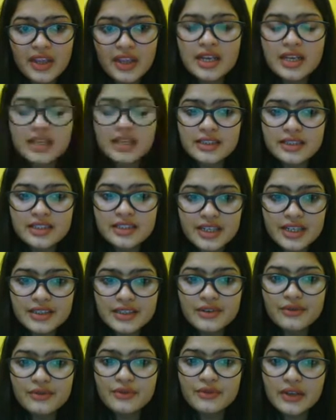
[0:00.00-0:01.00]
The gender
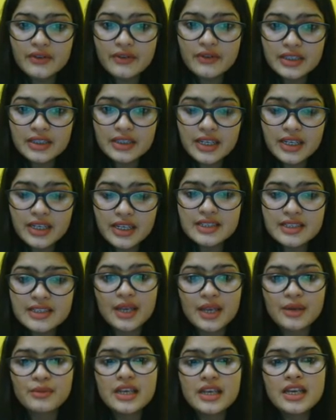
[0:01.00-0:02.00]
of living things
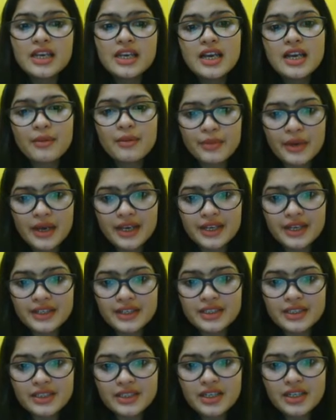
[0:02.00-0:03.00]
can be
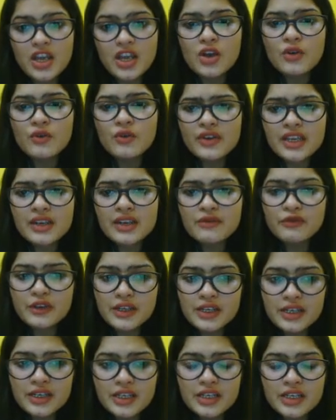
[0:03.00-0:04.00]
apparent. We can
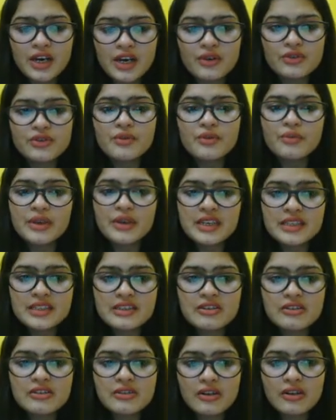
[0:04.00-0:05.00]
figure it out
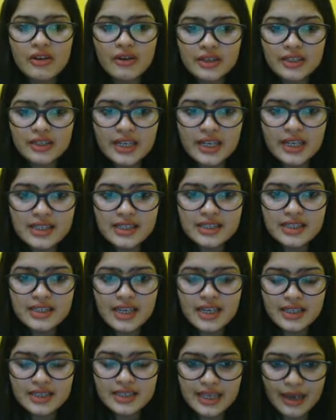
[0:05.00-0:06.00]
based on context,
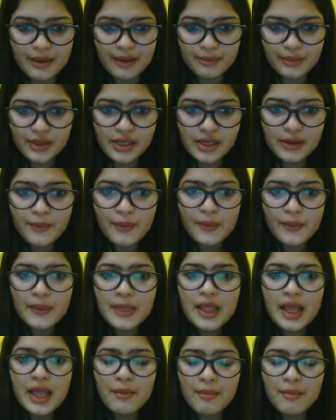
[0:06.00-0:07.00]
example,
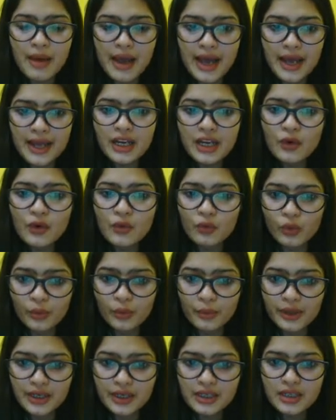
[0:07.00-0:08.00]
man,
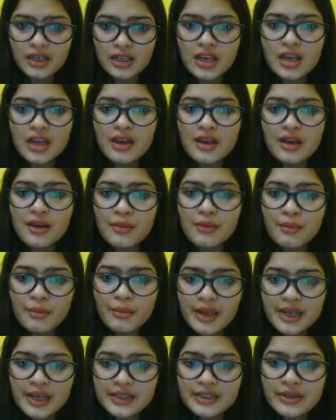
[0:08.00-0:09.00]
woman,
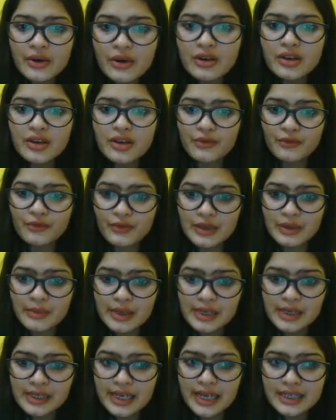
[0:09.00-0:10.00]
male dog,
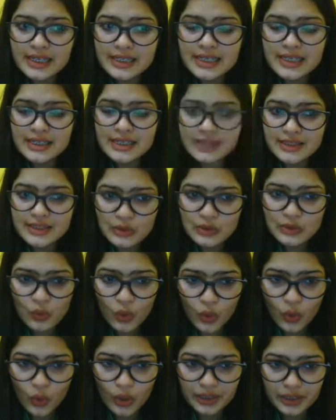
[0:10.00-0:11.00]
female cat, and so
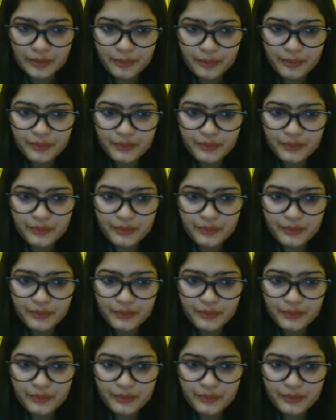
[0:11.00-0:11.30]
on.